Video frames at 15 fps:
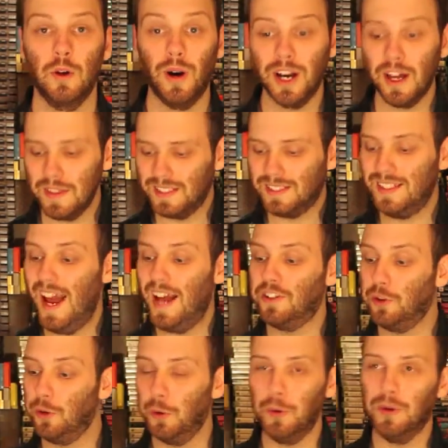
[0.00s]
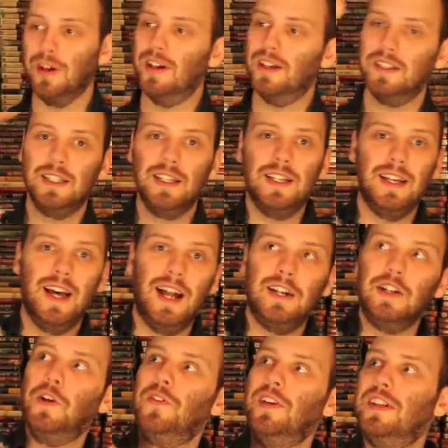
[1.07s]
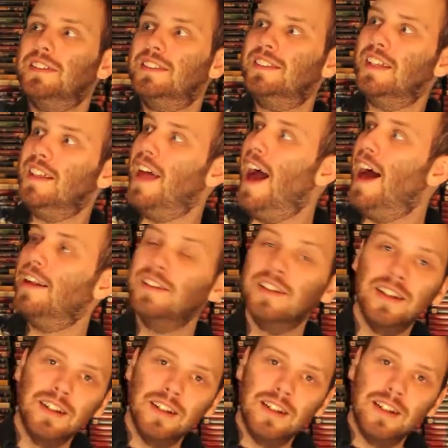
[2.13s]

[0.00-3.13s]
Well, I got this tattoo. I don't know if you can see that.